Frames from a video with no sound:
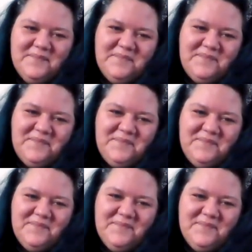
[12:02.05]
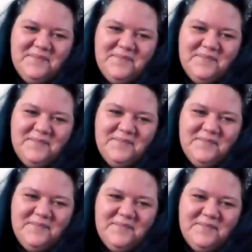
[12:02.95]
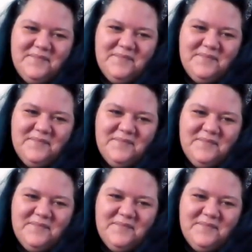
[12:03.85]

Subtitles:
This person isn't speaking.